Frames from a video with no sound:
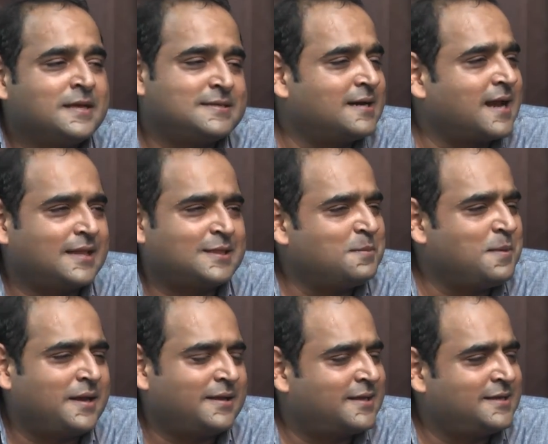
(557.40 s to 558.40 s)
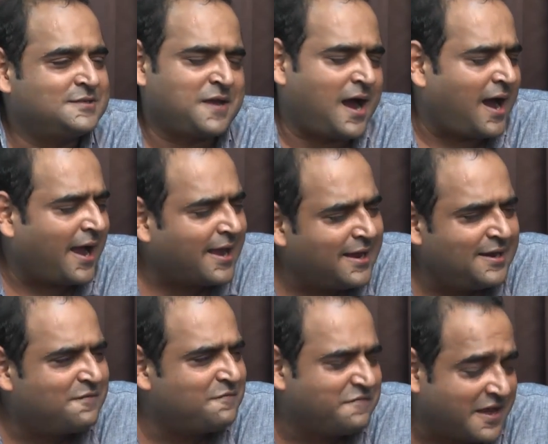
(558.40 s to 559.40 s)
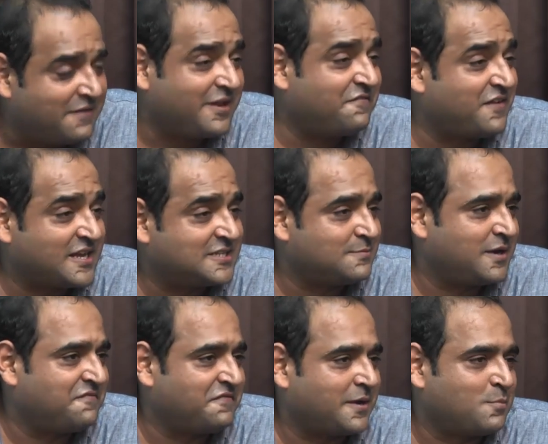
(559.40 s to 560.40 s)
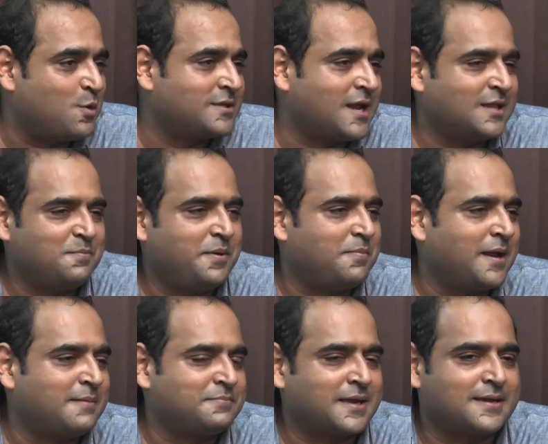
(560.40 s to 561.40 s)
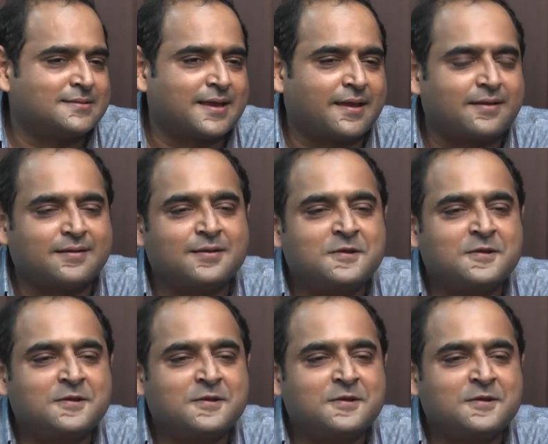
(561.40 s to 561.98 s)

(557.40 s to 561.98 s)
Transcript: sir andha mari he is highly very very flexible, in fact more than other people I'm thinking.